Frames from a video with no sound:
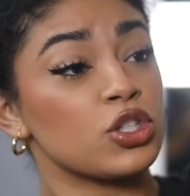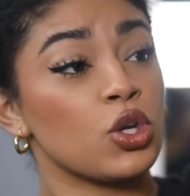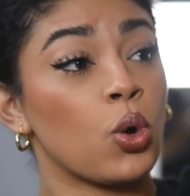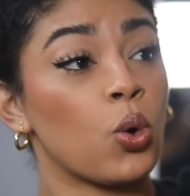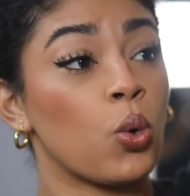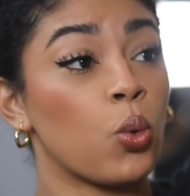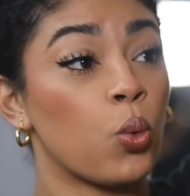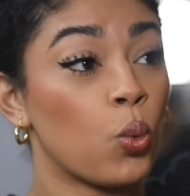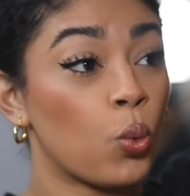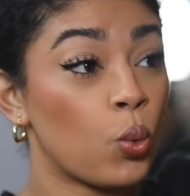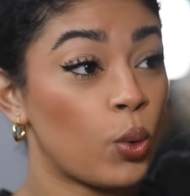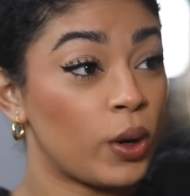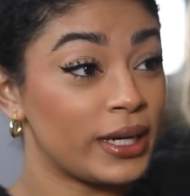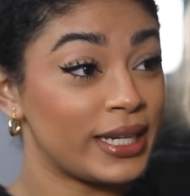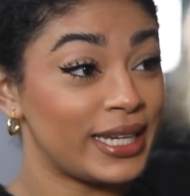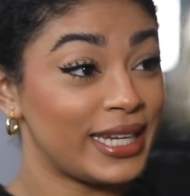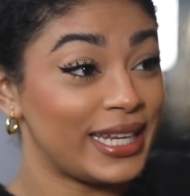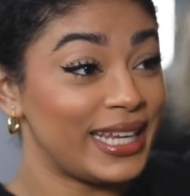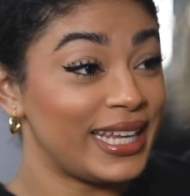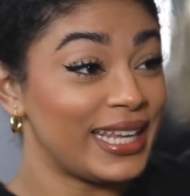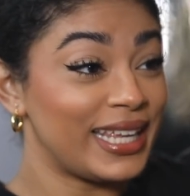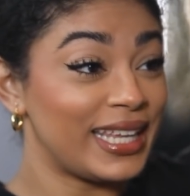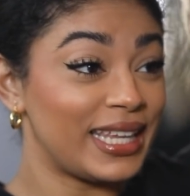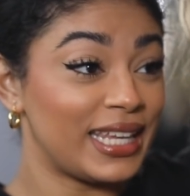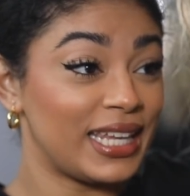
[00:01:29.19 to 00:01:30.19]

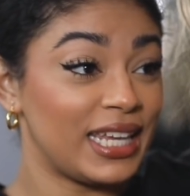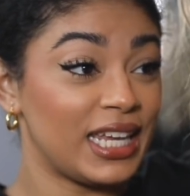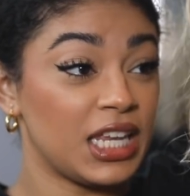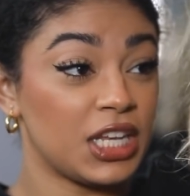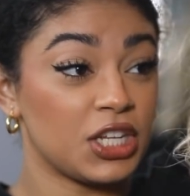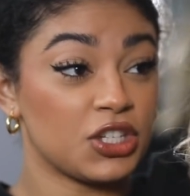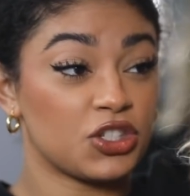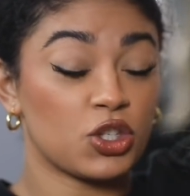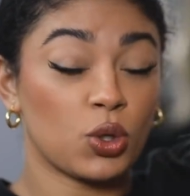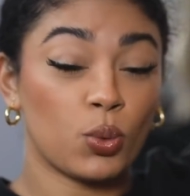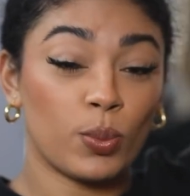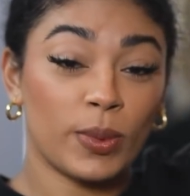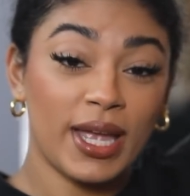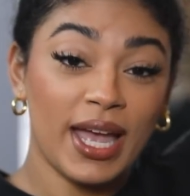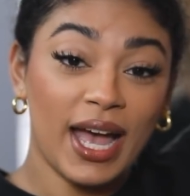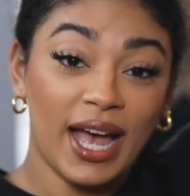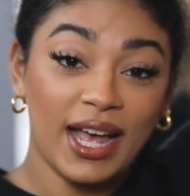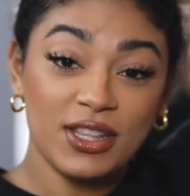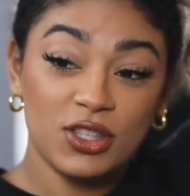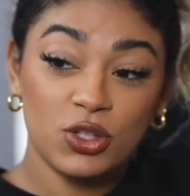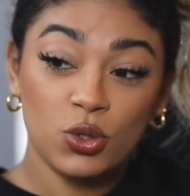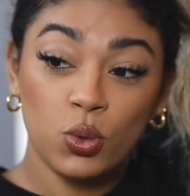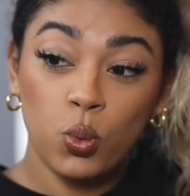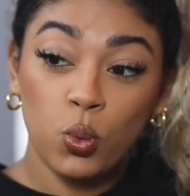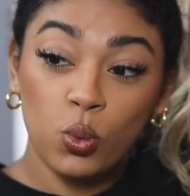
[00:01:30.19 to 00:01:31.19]
20 inch, so we
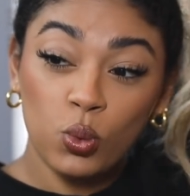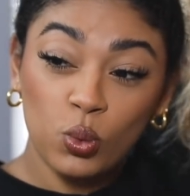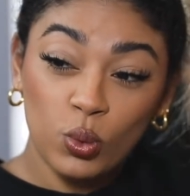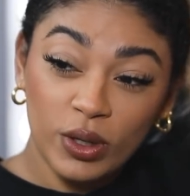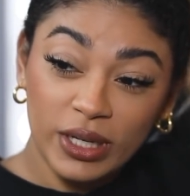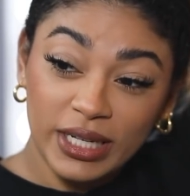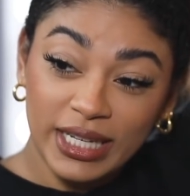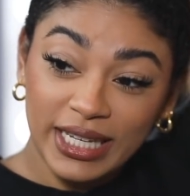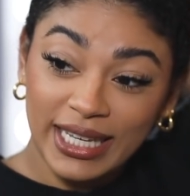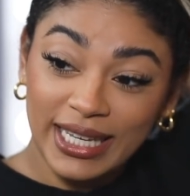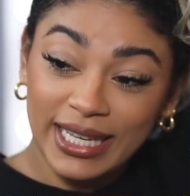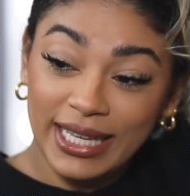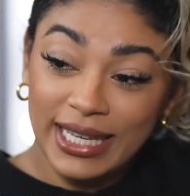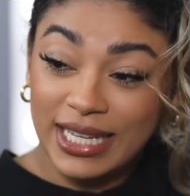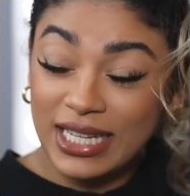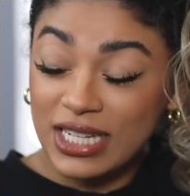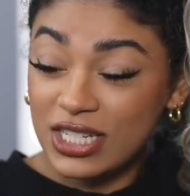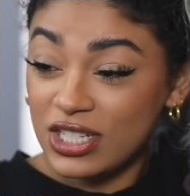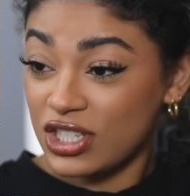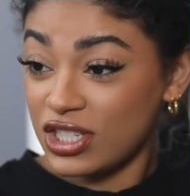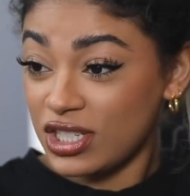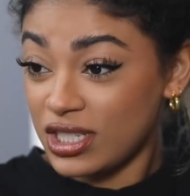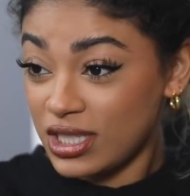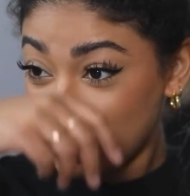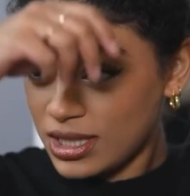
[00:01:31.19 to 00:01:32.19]
got 20
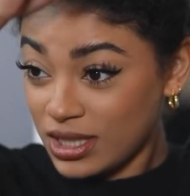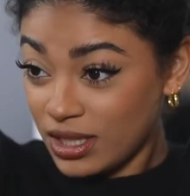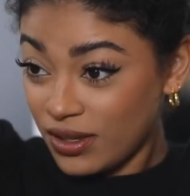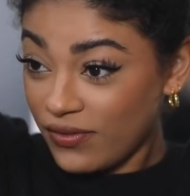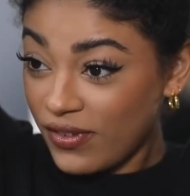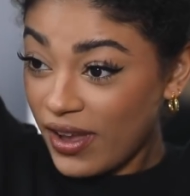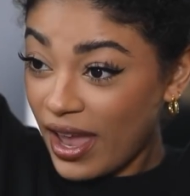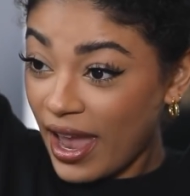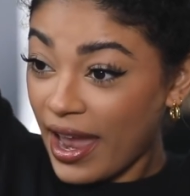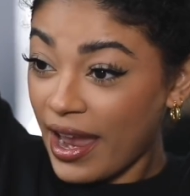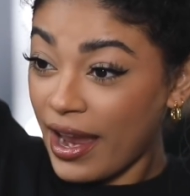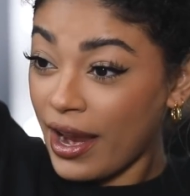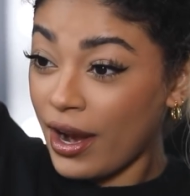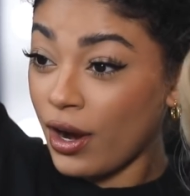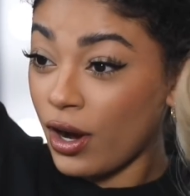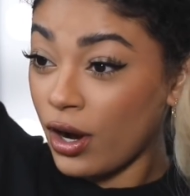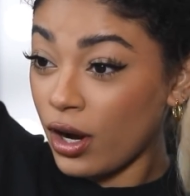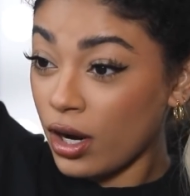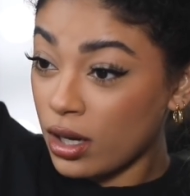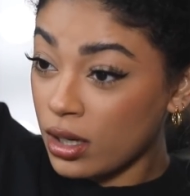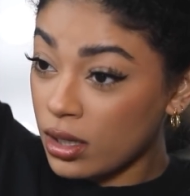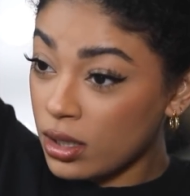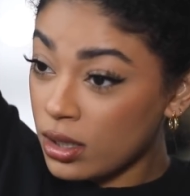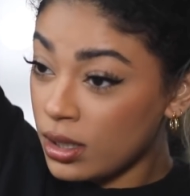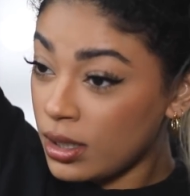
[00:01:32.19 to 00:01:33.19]
inches of
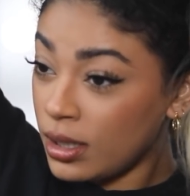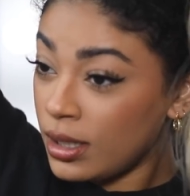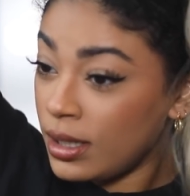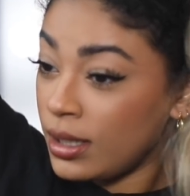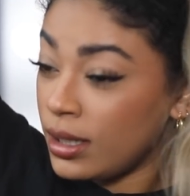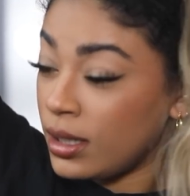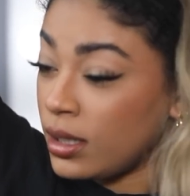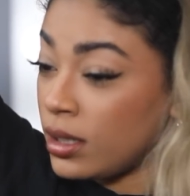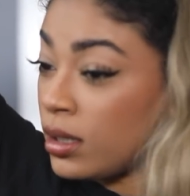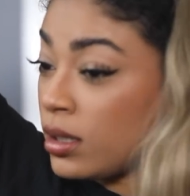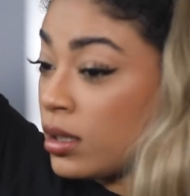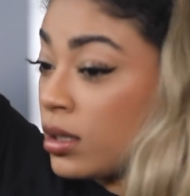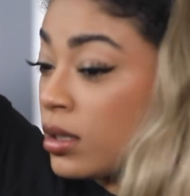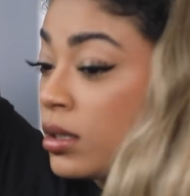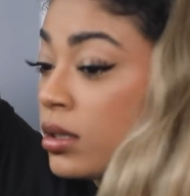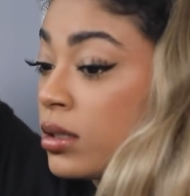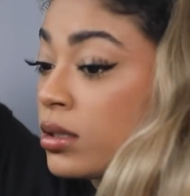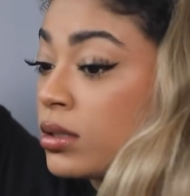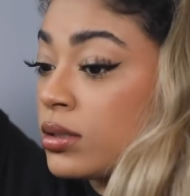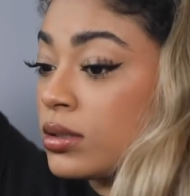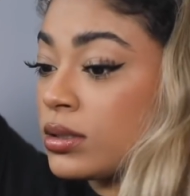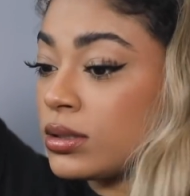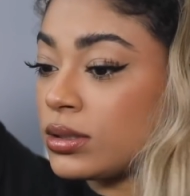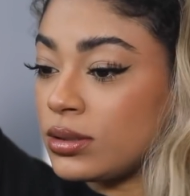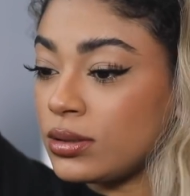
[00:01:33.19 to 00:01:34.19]
hair.
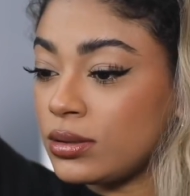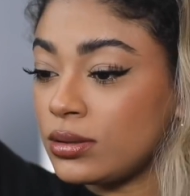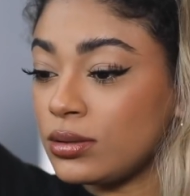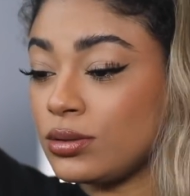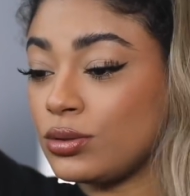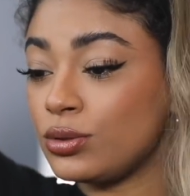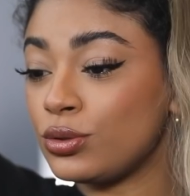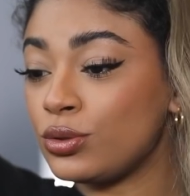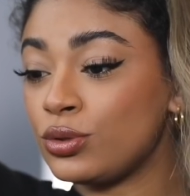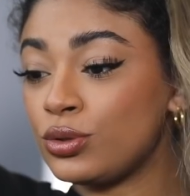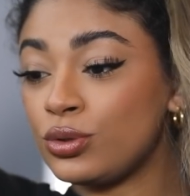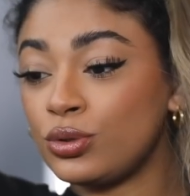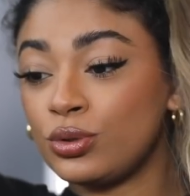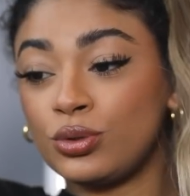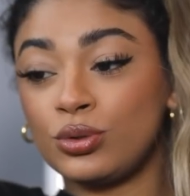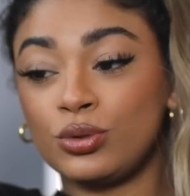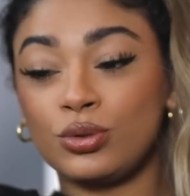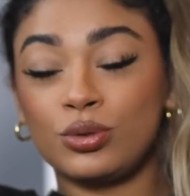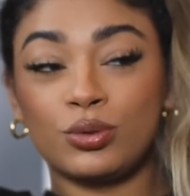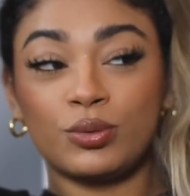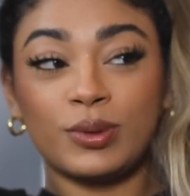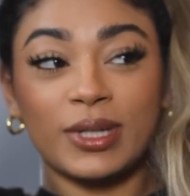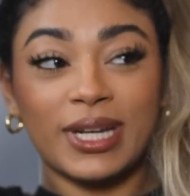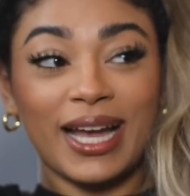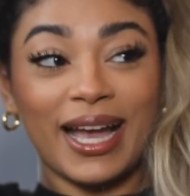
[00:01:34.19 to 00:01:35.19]

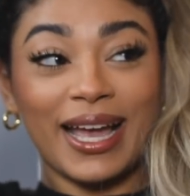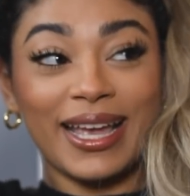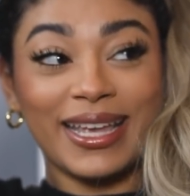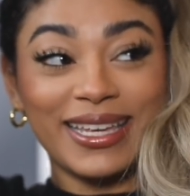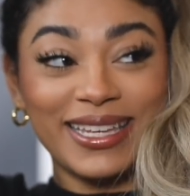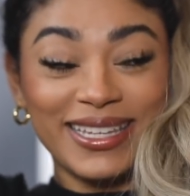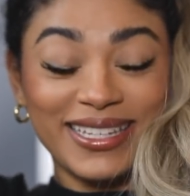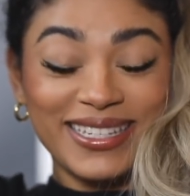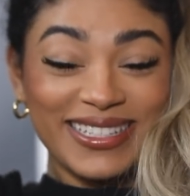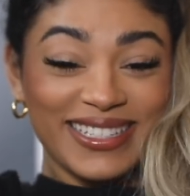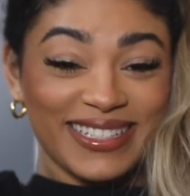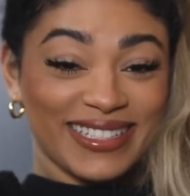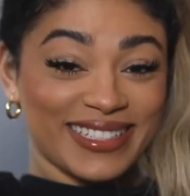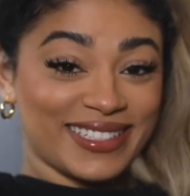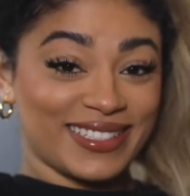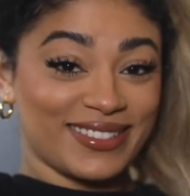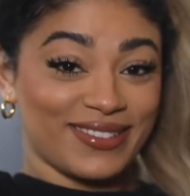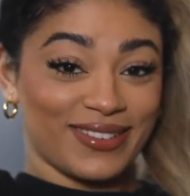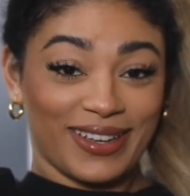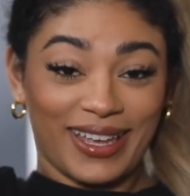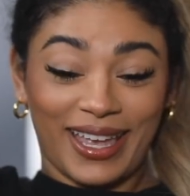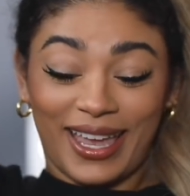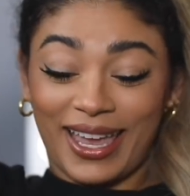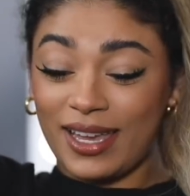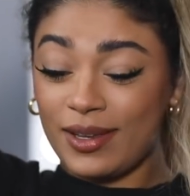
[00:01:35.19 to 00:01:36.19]
Ooh, we got inches,
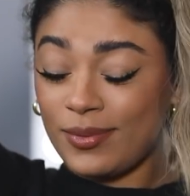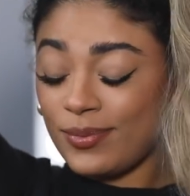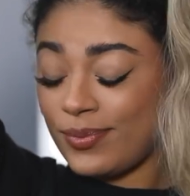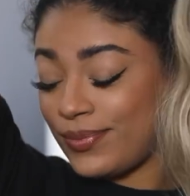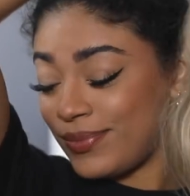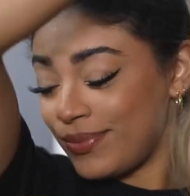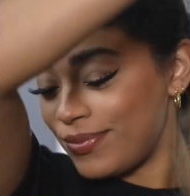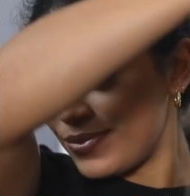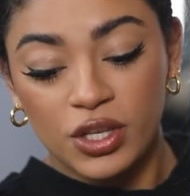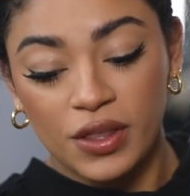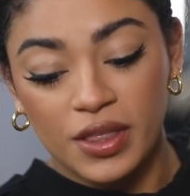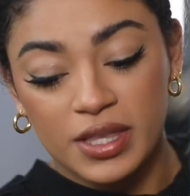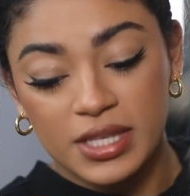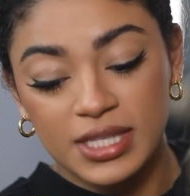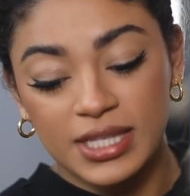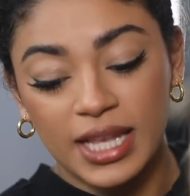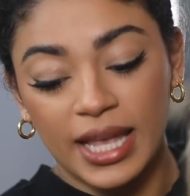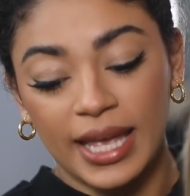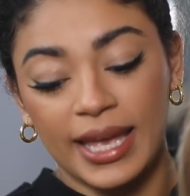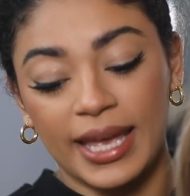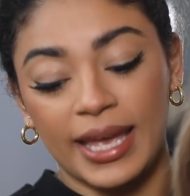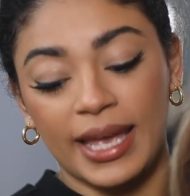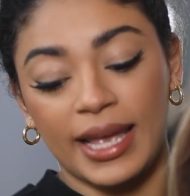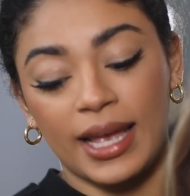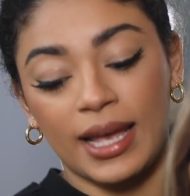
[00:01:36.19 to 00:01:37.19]
okay? So this is
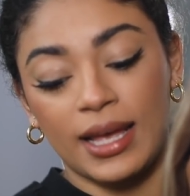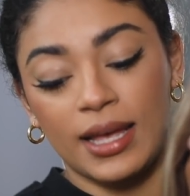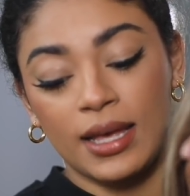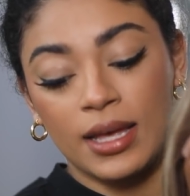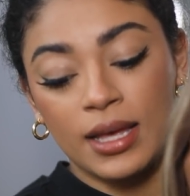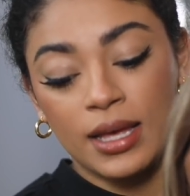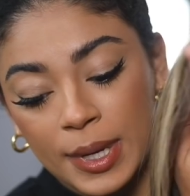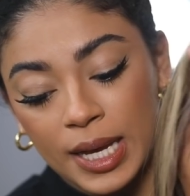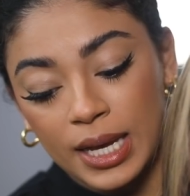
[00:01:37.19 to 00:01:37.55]
a